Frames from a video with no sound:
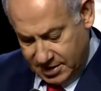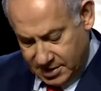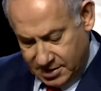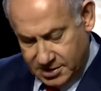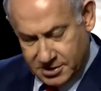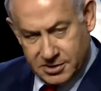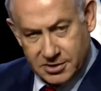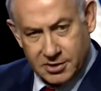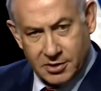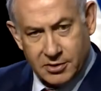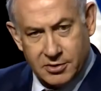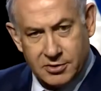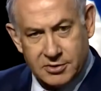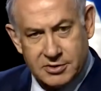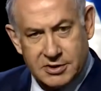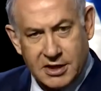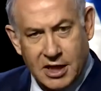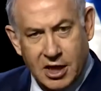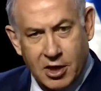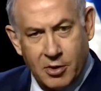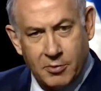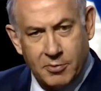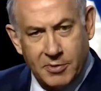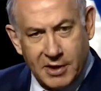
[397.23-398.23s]
shows
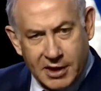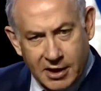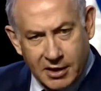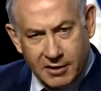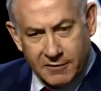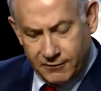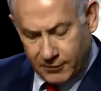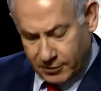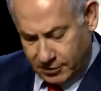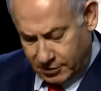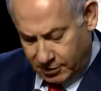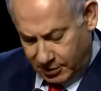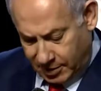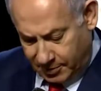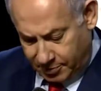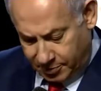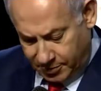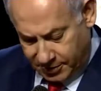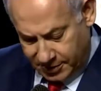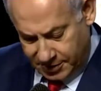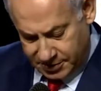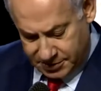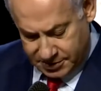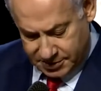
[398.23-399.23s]
how meaningful
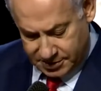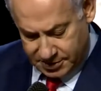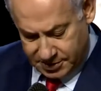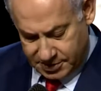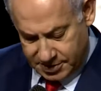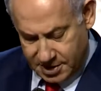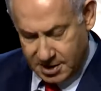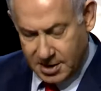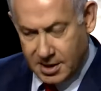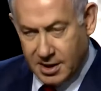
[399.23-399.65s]
cooperation